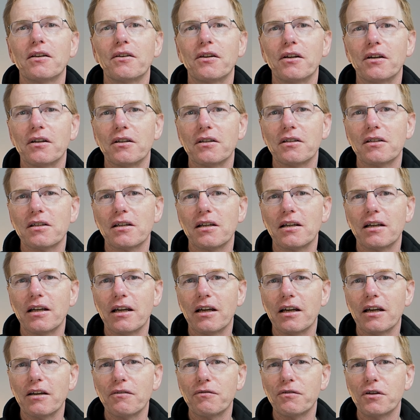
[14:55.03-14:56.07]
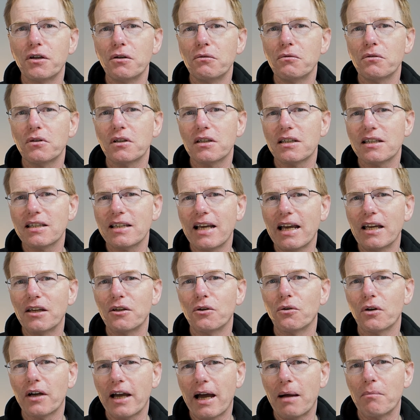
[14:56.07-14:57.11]
that if you set
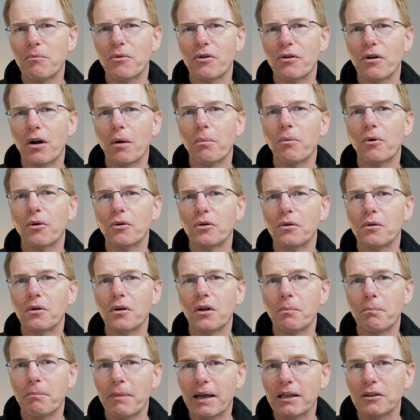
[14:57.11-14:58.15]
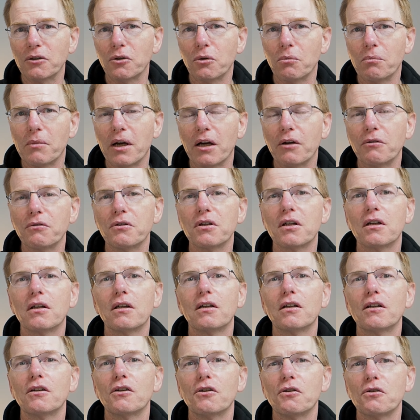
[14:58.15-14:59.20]
your camera up on manual mode,
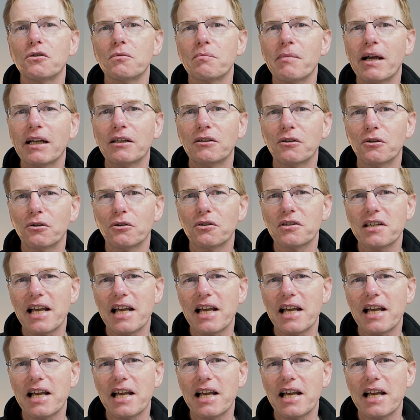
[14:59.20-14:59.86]
use manual